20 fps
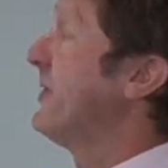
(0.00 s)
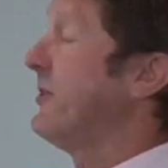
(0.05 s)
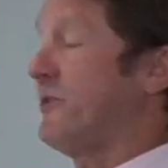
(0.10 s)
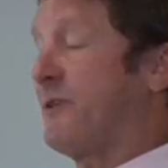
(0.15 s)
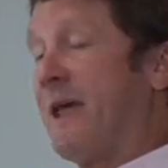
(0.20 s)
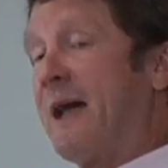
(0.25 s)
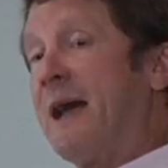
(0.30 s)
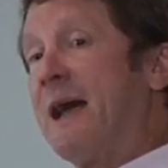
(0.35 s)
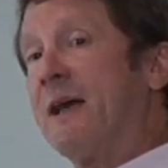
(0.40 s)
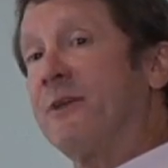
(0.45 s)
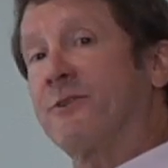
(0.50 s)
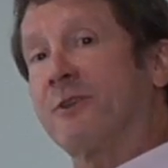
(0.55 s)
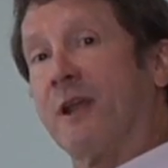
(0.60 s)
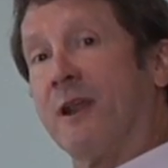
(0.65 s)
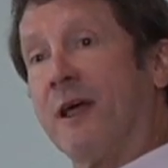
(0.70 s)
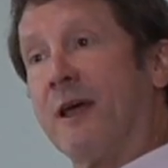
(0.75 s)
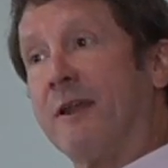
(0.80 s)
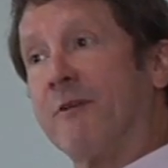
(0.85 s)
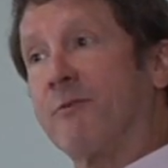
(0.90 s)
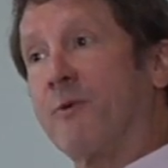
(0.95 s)
us to ask a
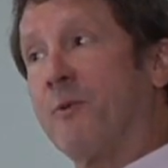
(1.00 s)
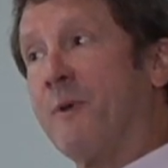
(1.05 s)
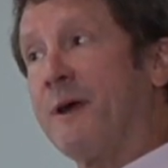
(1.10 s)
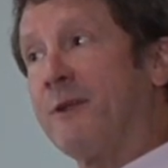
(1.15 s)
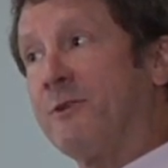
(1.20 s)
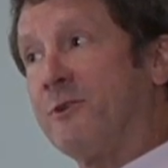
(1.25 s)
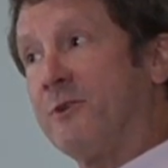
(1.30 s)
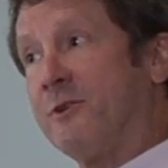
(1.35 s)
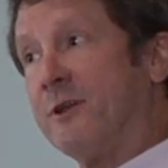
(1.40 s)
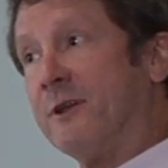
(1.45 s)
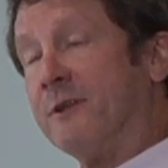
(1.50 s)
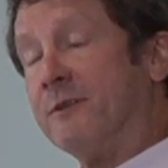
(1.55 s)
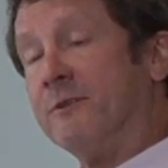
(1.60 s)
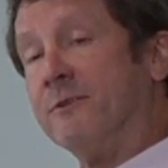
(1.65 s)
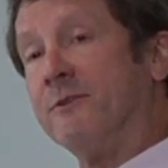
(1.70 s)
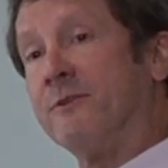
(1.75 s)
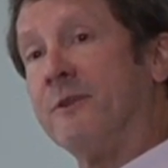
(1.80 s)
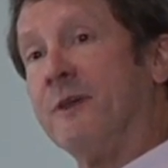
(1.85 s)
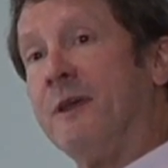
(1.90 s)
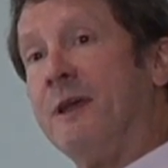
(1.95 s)
lot of
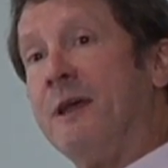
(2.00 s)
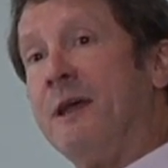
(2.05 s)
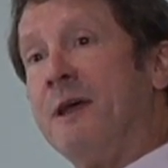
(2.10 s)
questions,